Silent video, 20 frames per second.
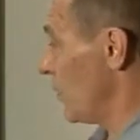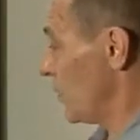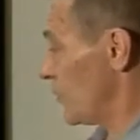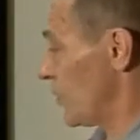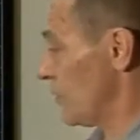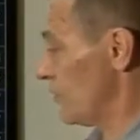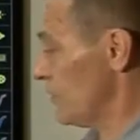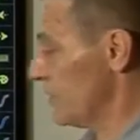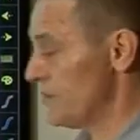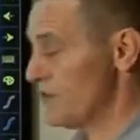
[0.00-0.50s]

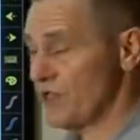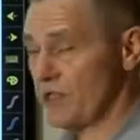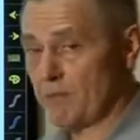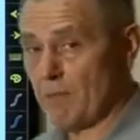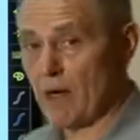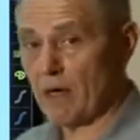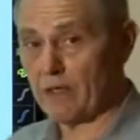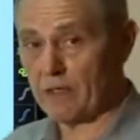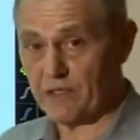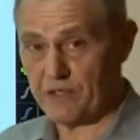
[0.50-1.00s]
Currency
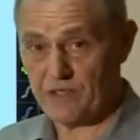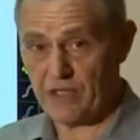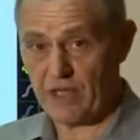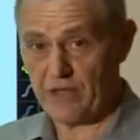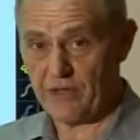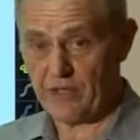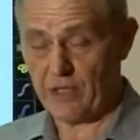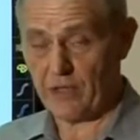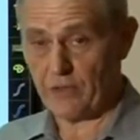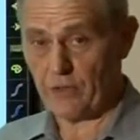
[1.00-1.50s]
markets,
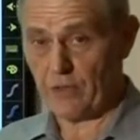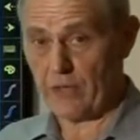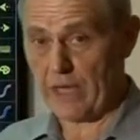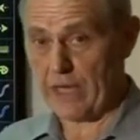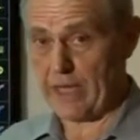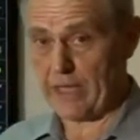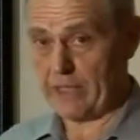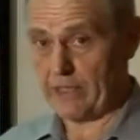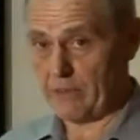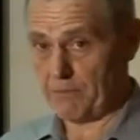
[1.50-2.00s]
on the other
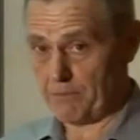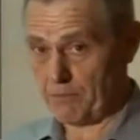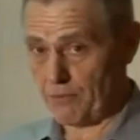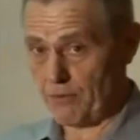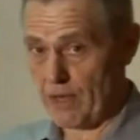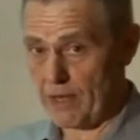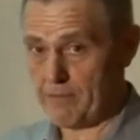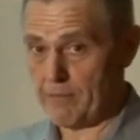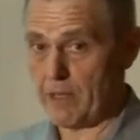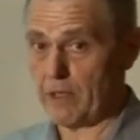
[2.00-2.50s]
hand,
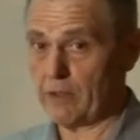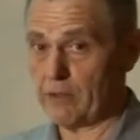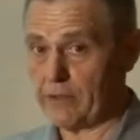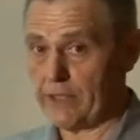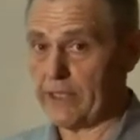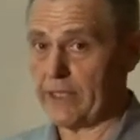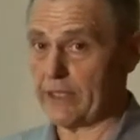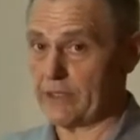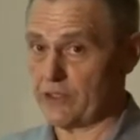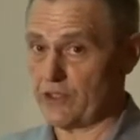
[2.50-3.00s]

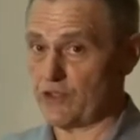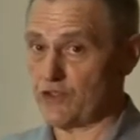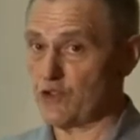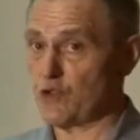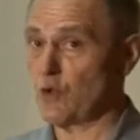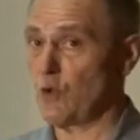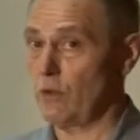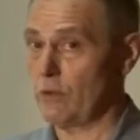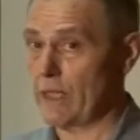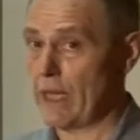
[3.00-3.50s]
primarily exist
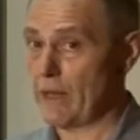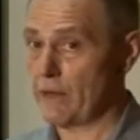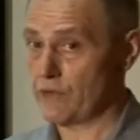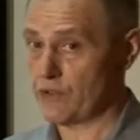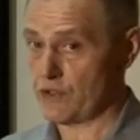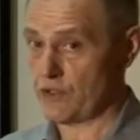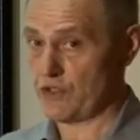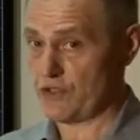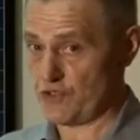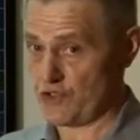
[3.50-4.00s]
to allow
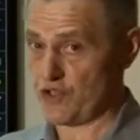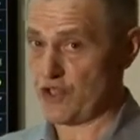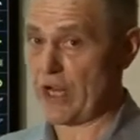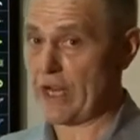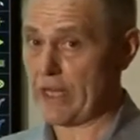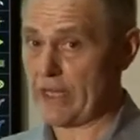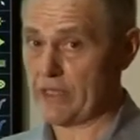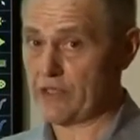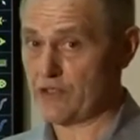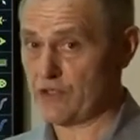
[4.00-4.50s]
us to
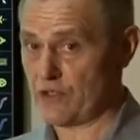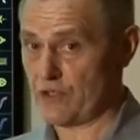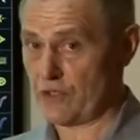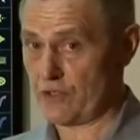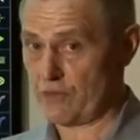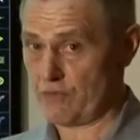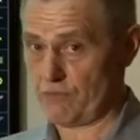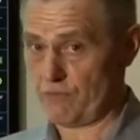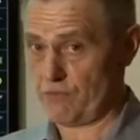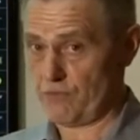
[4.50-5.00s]
change
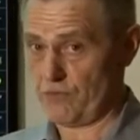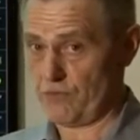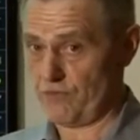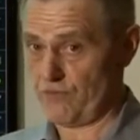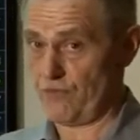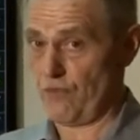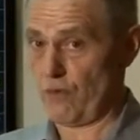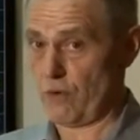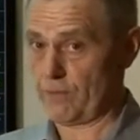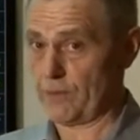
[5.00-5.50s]
the
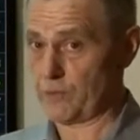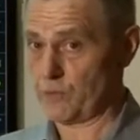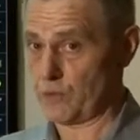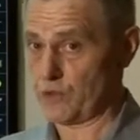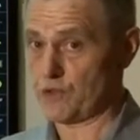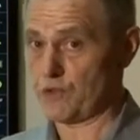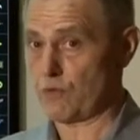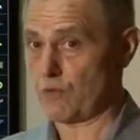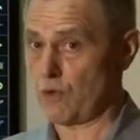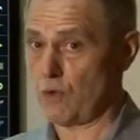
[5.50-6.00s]
form in
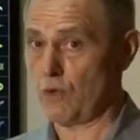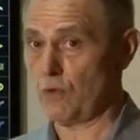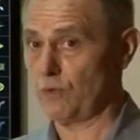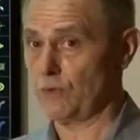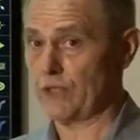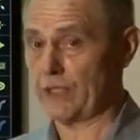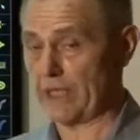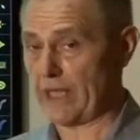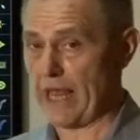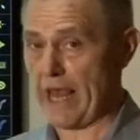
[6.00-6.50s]
which we're
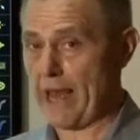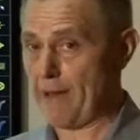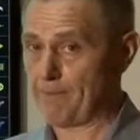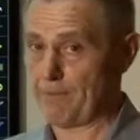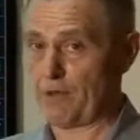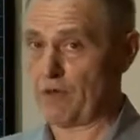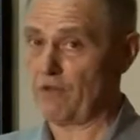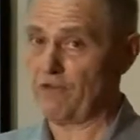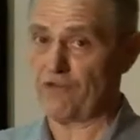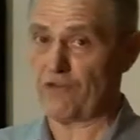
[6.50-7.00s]
holding
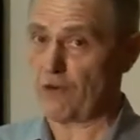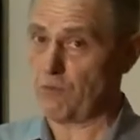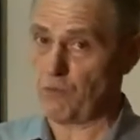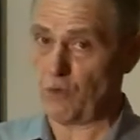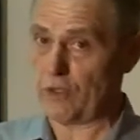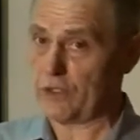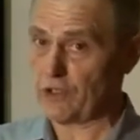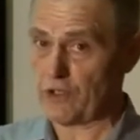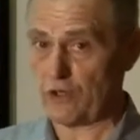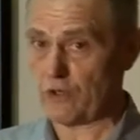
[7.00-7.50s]
capital from
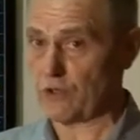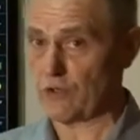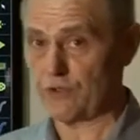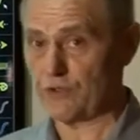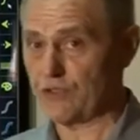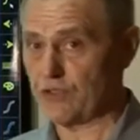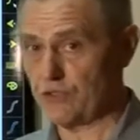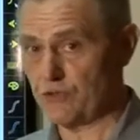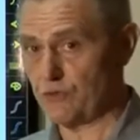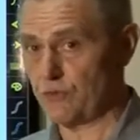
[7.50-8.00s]
one
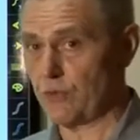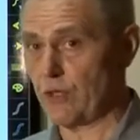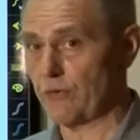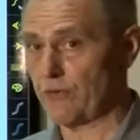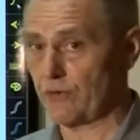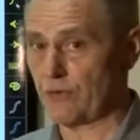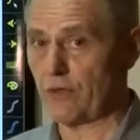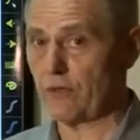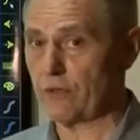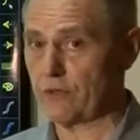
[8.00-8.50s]
currency to
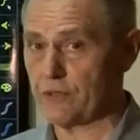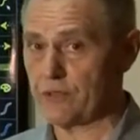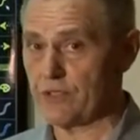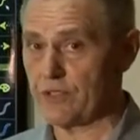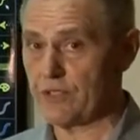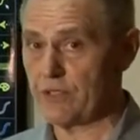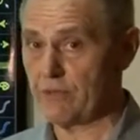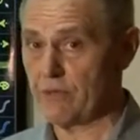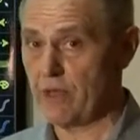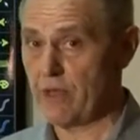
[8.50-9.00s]
another
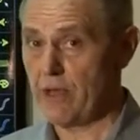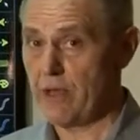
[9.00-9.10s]
currency.